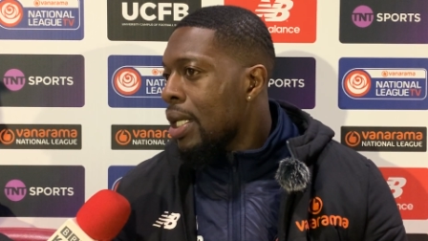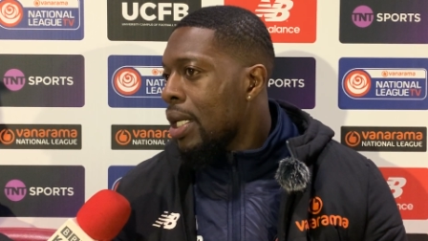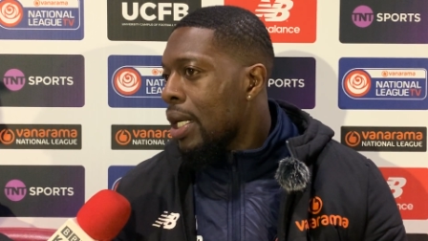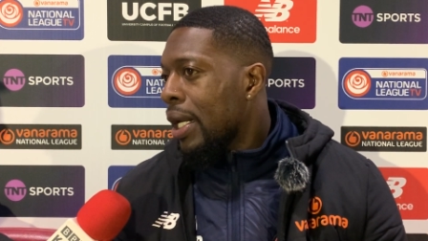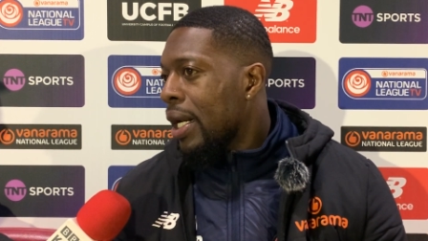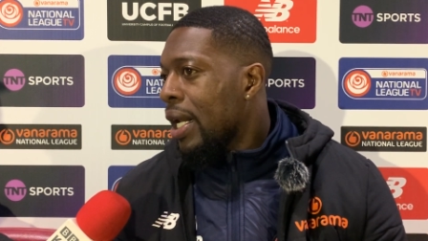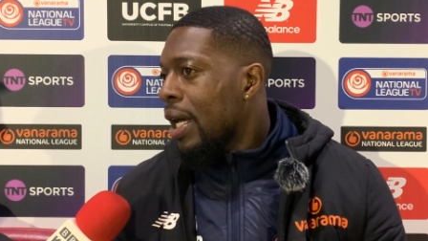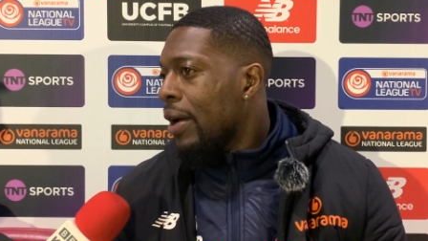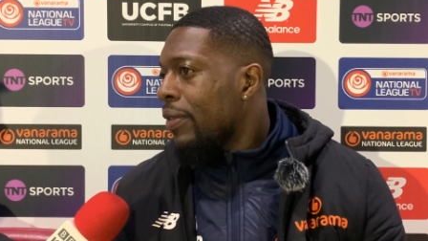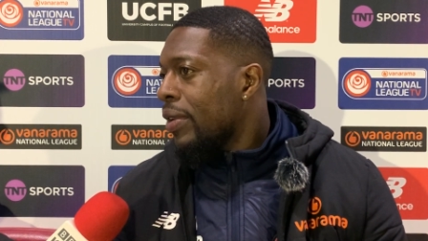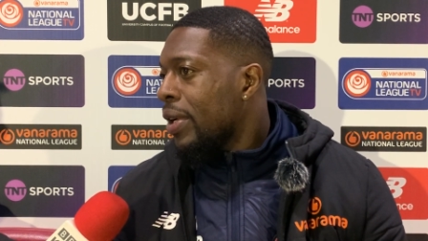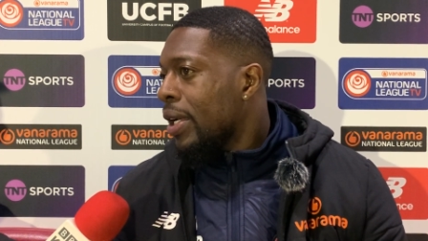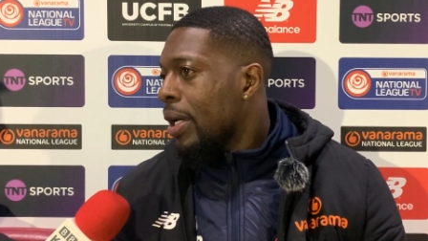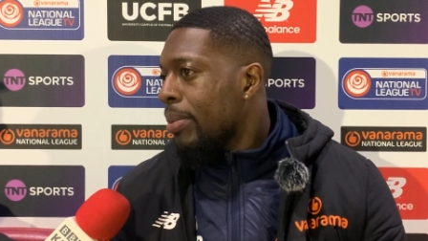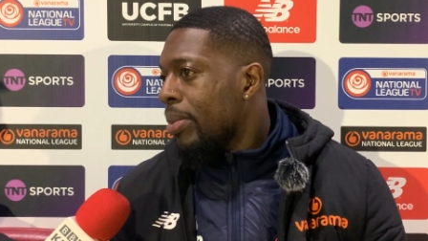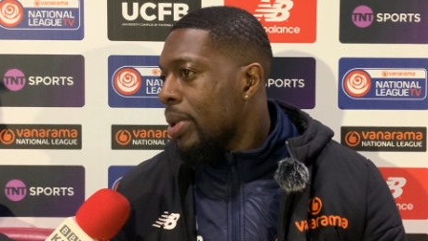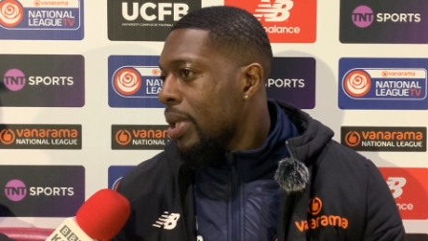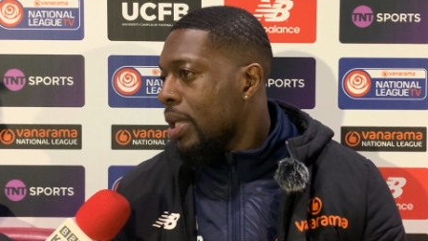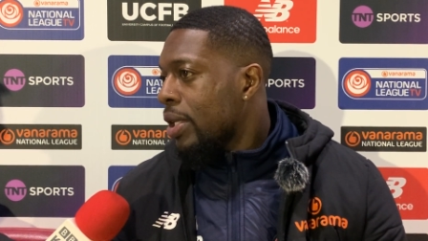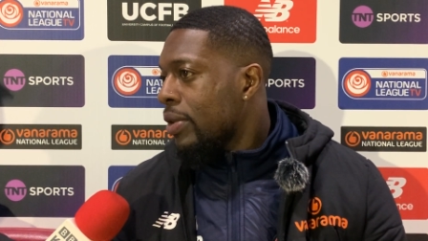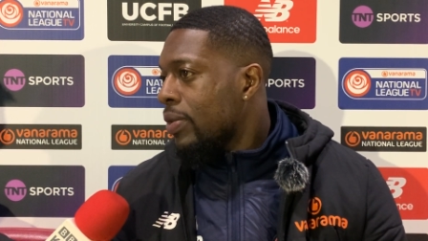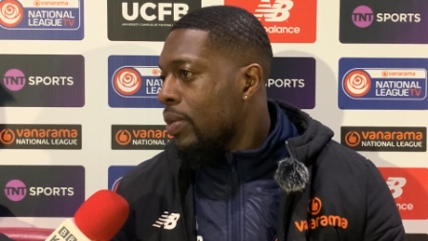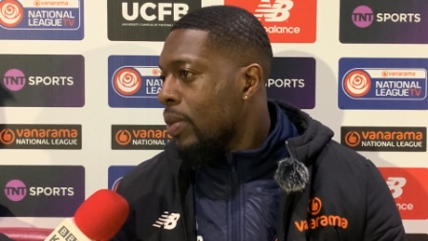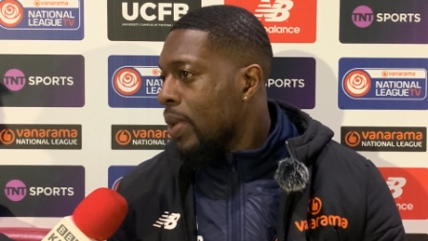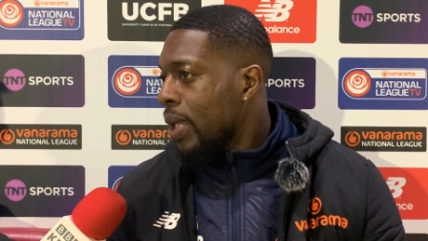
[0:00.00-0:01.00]
having that
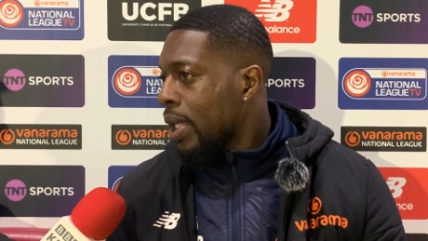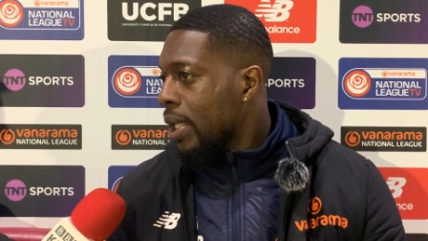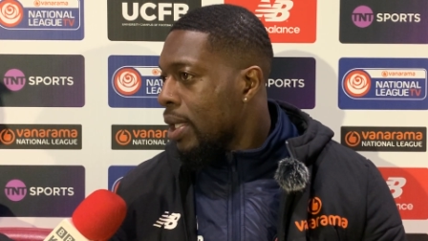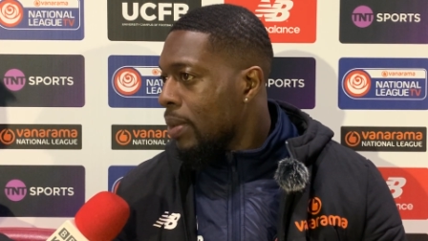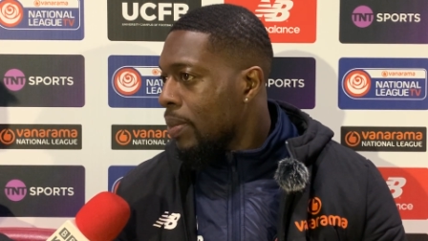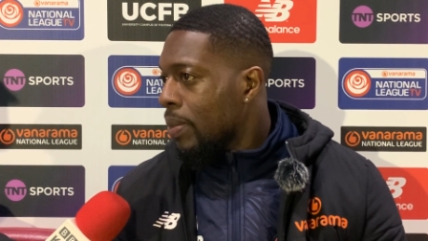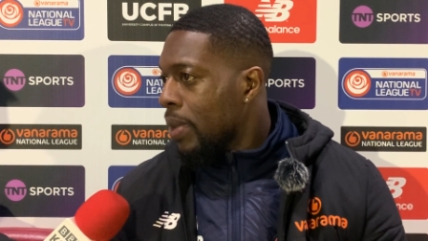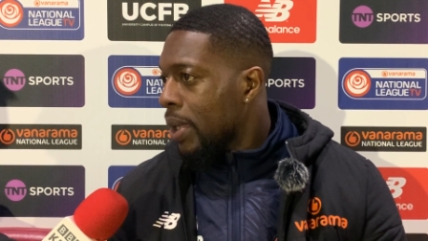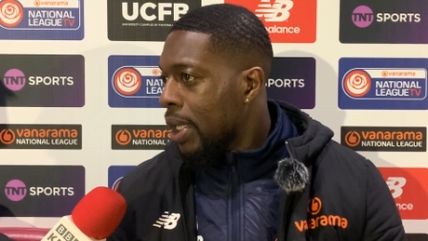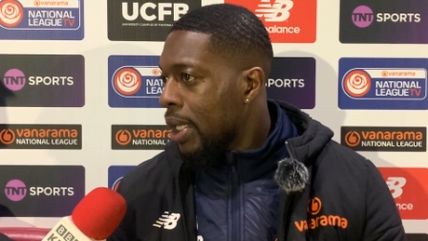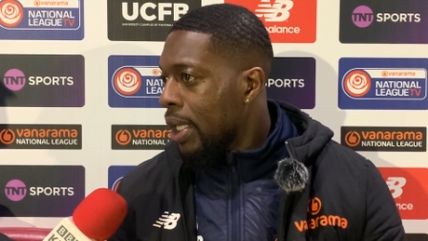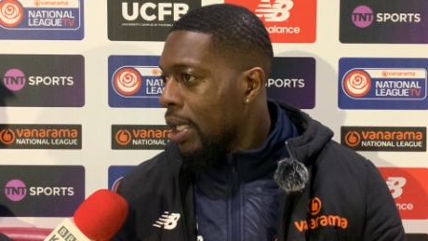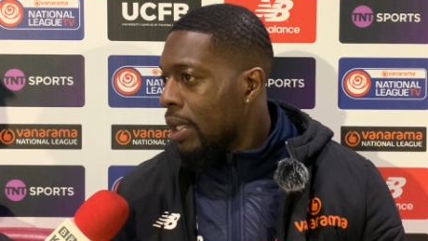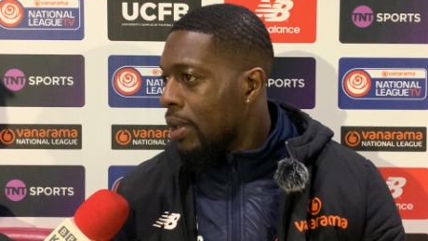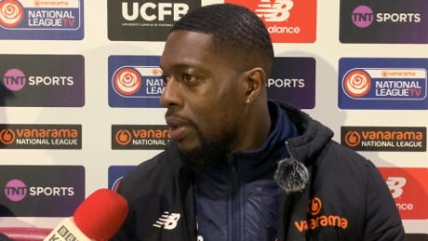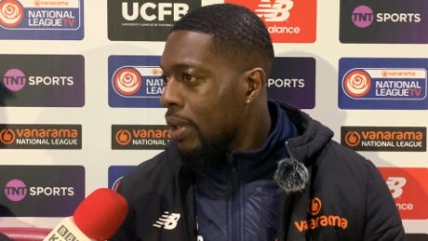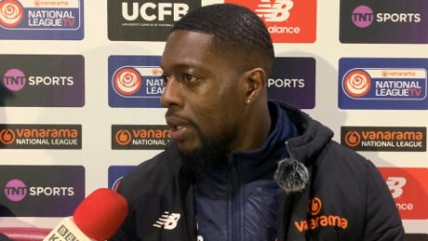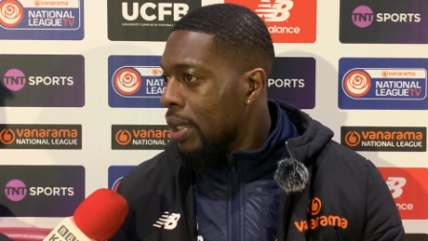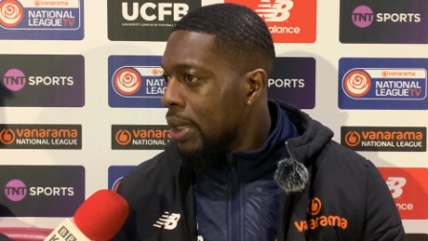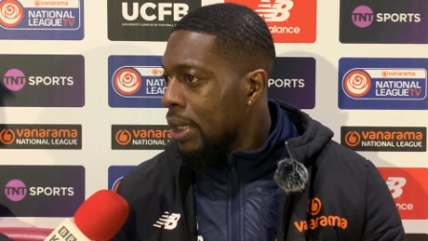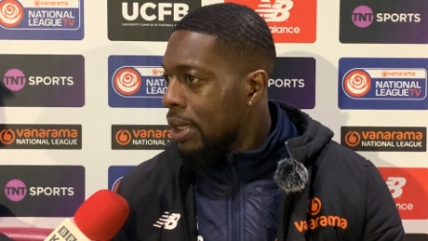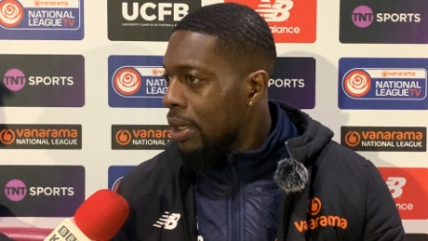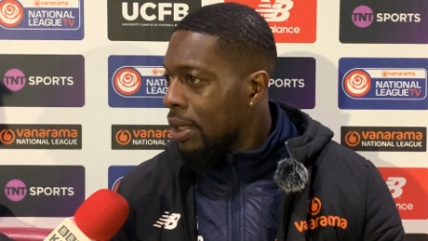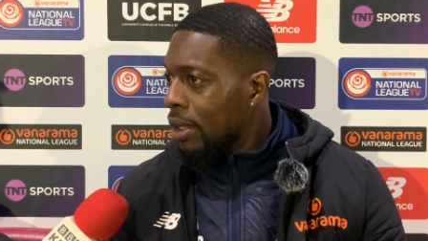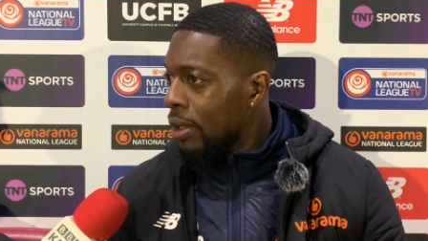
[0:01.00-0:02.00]
belief week in, week out.